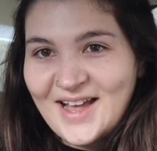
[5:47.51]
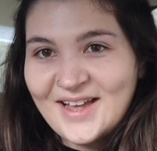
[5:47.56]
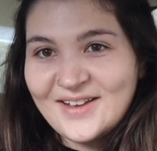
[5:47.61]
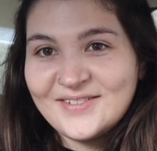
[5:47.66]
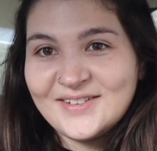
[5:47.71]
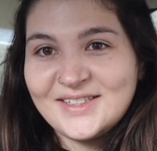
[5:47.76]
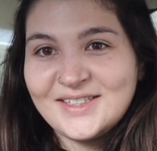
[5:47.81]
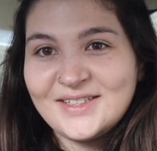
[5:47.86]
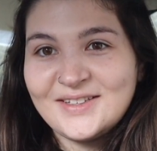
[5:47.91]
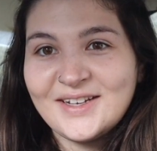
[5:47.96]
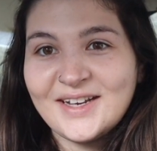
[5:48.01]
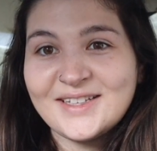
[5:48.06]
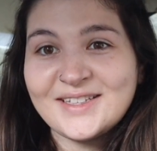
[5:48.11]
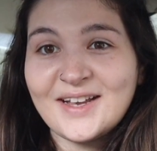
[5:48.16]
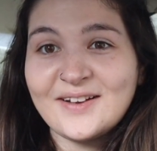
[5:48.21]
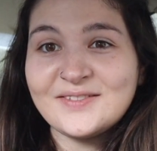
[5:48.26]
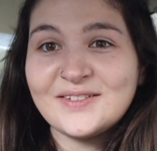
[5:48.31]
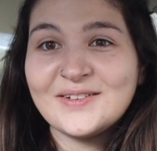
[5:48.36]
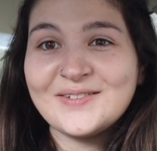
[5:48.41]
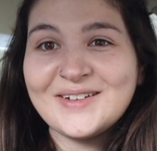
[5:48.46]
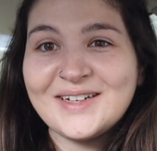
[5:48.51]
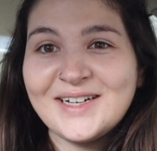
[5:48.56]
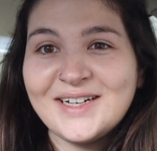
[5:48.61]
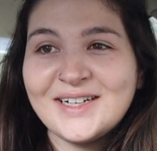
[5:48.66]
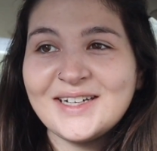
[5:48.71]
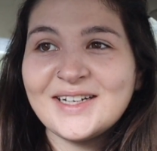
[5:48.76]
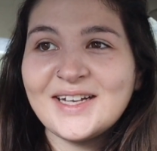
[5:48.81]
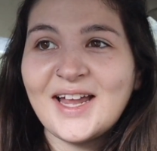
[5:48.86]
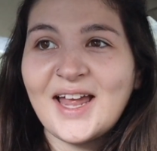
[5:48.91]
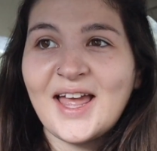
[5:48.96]
I will see you guys after work
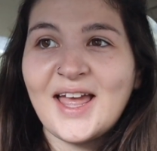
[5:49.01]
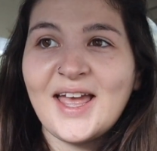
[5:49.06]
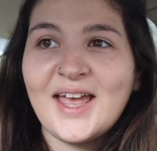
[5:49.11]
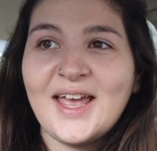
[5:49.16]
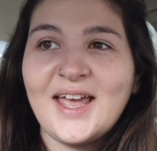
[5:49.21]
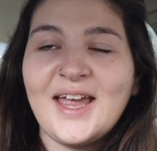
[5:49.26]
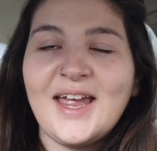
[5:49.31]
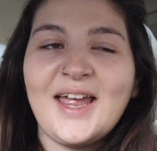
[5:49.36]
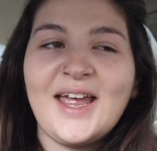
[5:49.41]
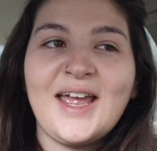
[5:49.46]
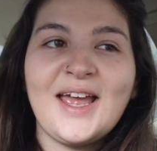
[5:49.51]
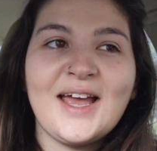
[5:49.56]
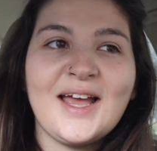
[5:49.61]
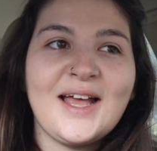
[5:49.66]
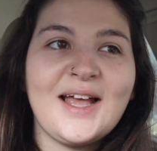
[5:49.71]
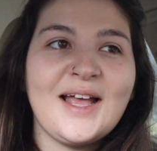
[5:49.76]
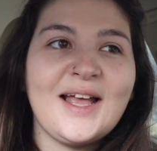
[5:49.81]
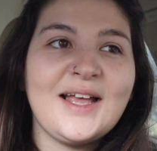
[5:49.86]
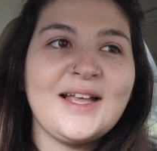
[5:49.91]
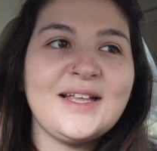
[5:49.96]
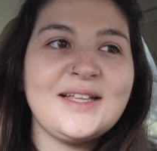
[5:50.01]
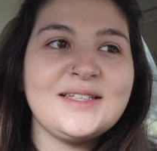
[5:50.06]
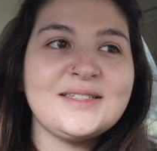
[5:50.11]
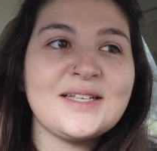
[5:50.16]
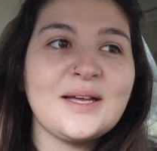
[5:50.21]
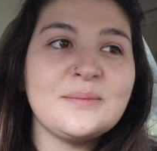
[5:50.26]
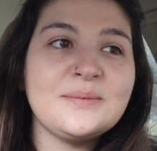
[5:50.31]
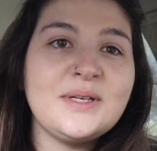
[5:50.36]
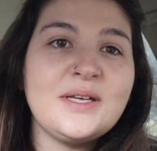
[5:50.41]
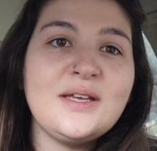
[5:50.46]
and
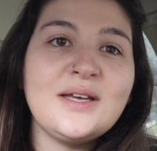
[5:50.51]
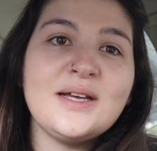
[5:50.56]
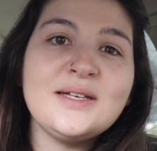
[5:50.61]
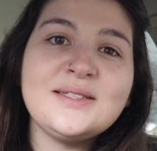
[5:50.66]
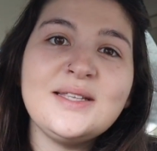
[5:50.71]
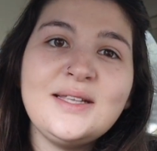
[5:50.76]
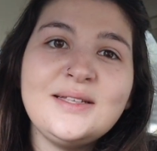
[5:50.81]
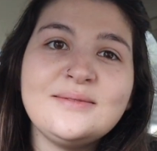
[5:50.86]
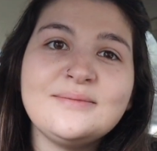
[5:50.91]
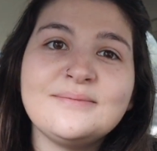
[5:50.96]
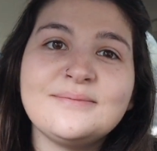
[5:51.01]
update you guys then.